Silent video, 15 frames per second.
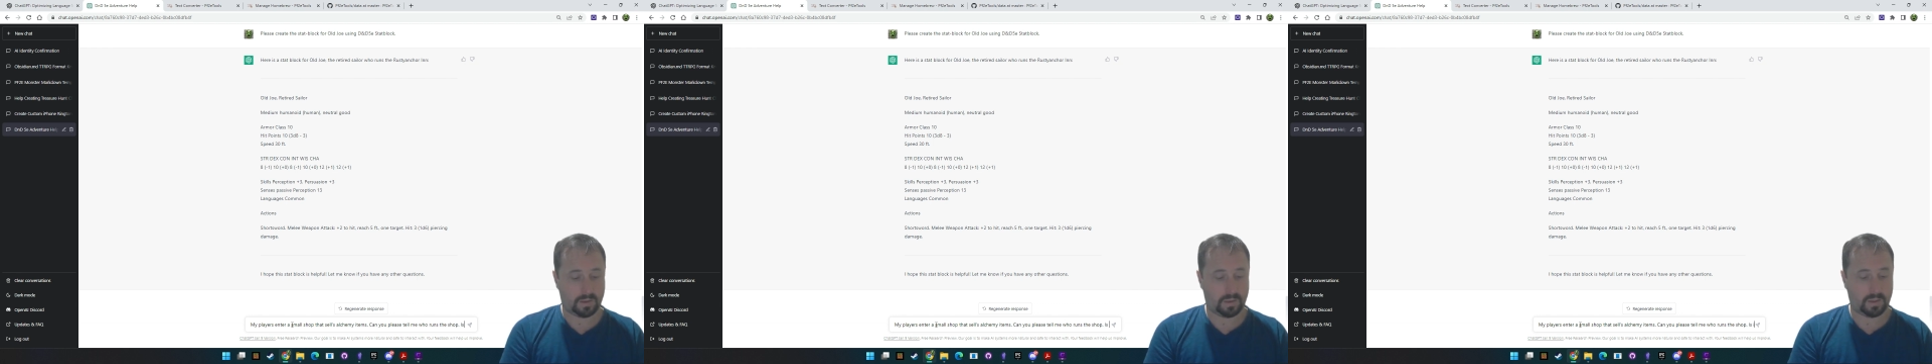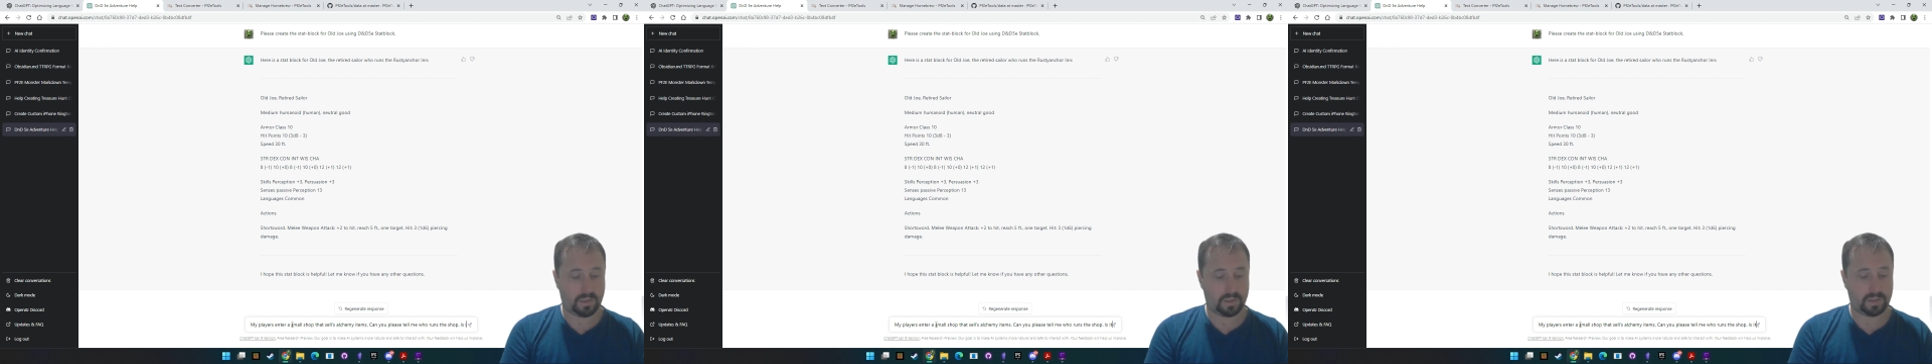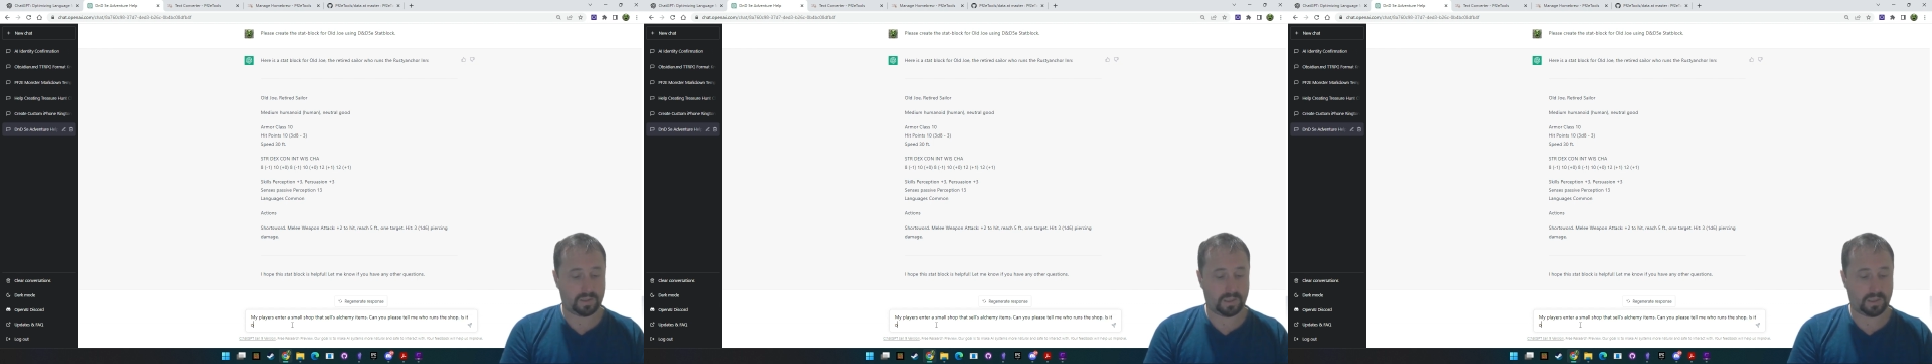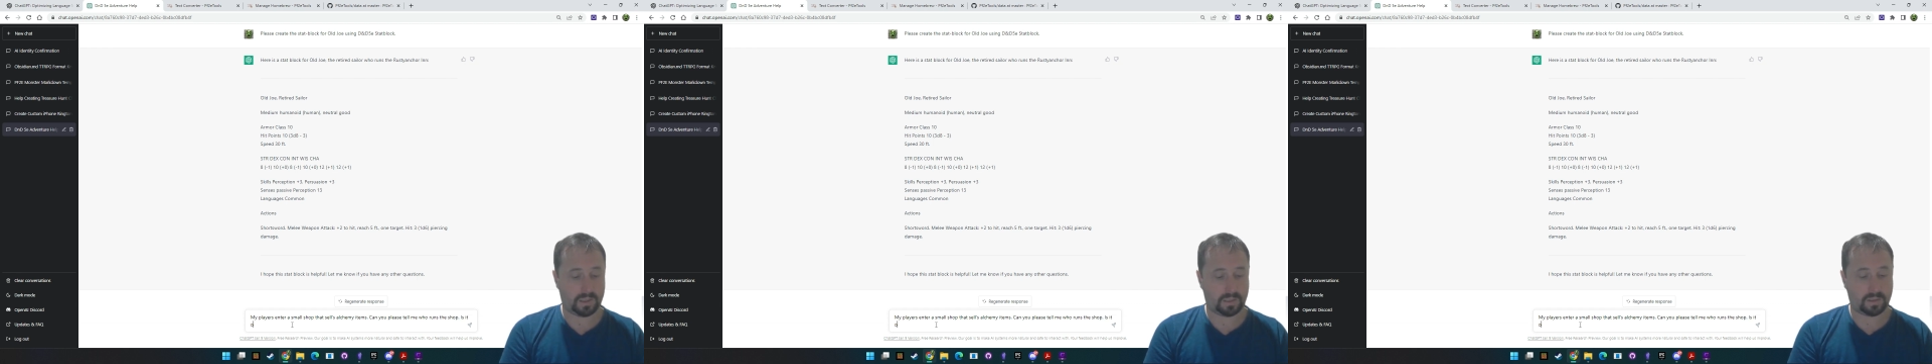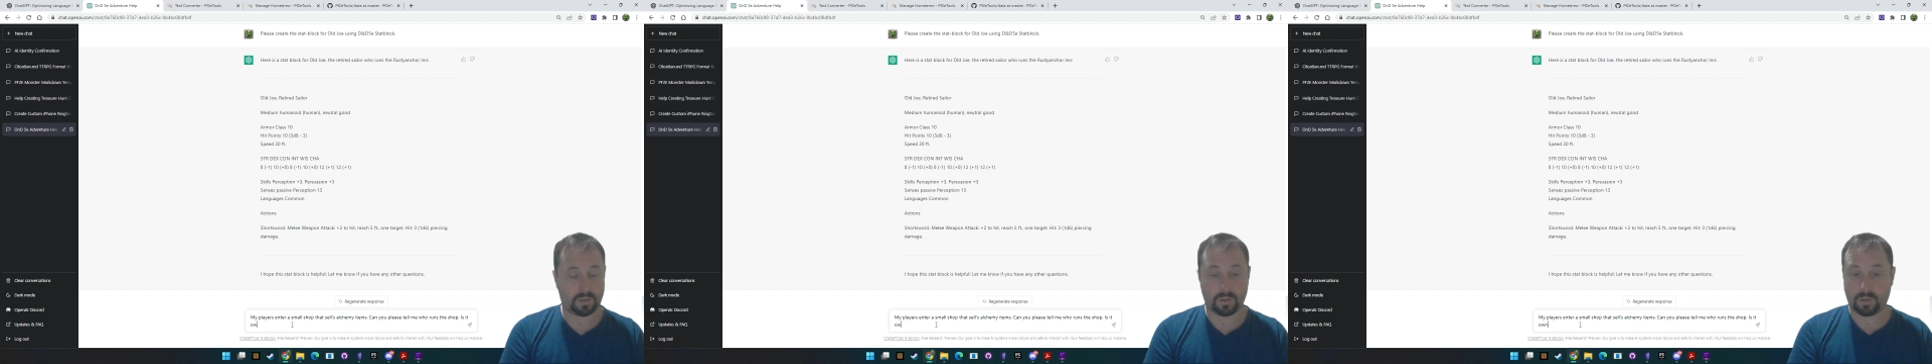Is
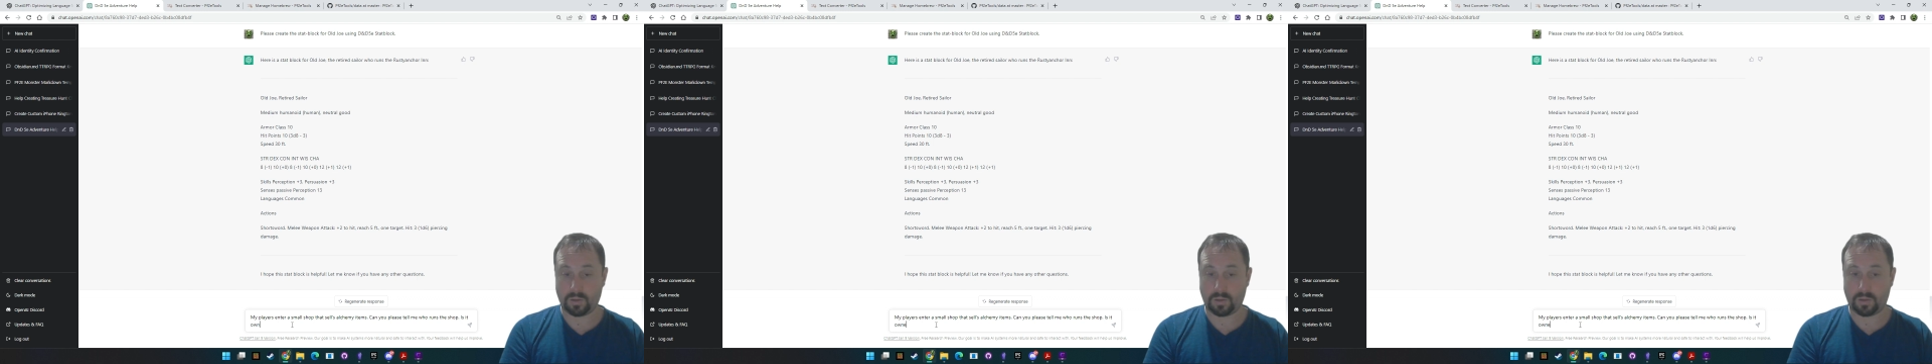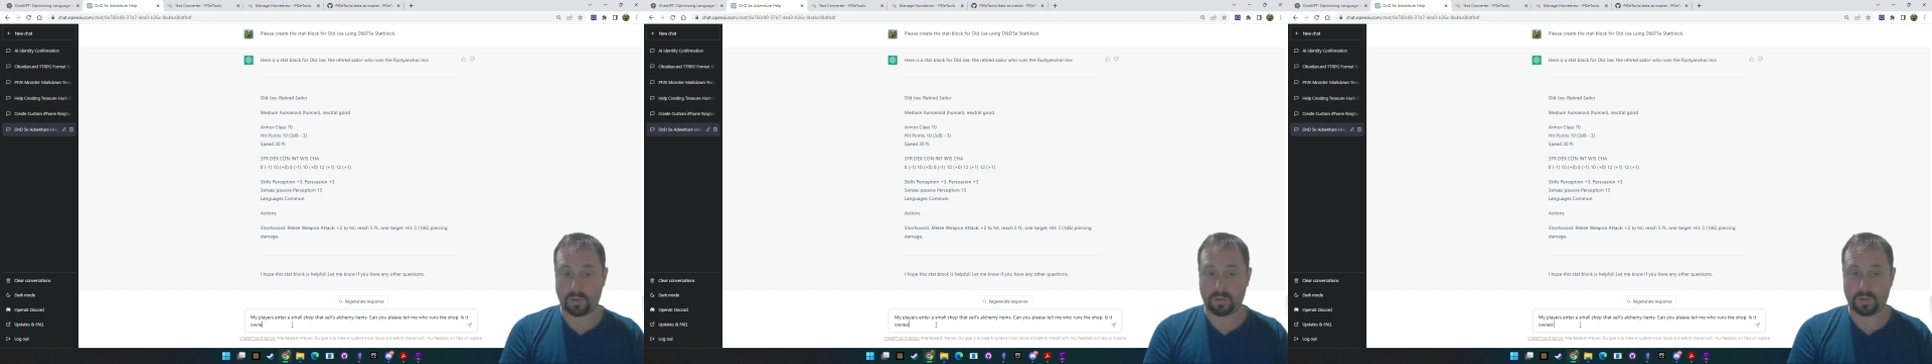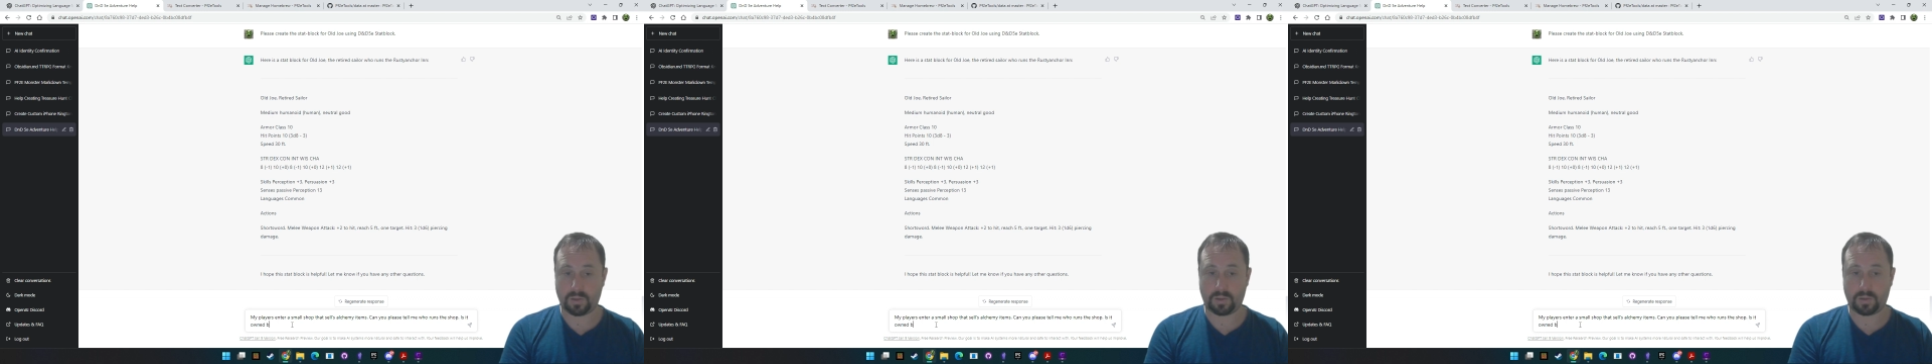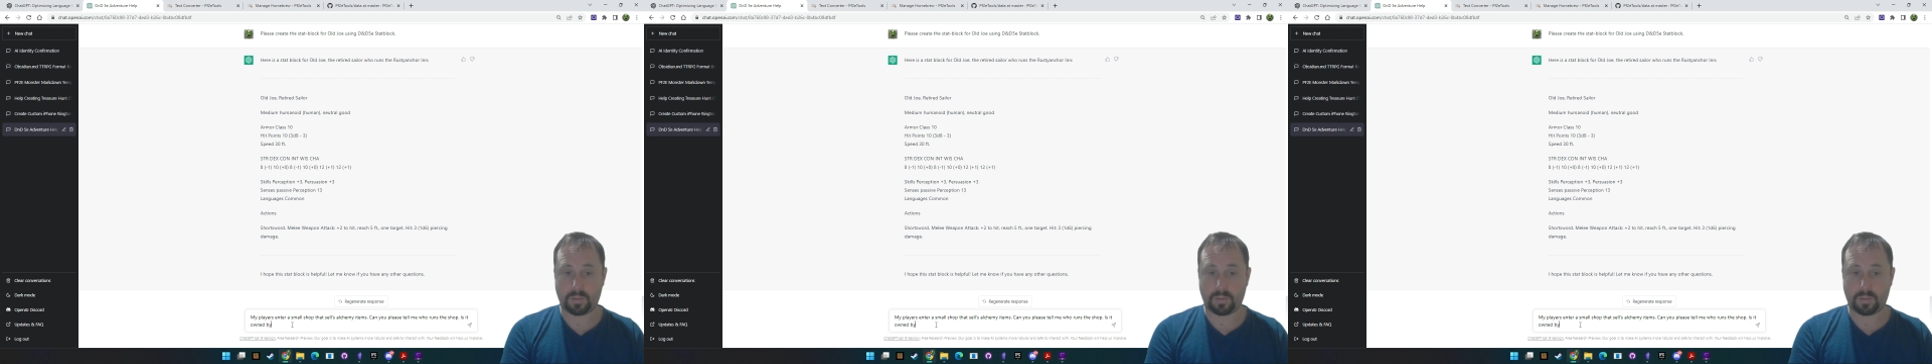it owned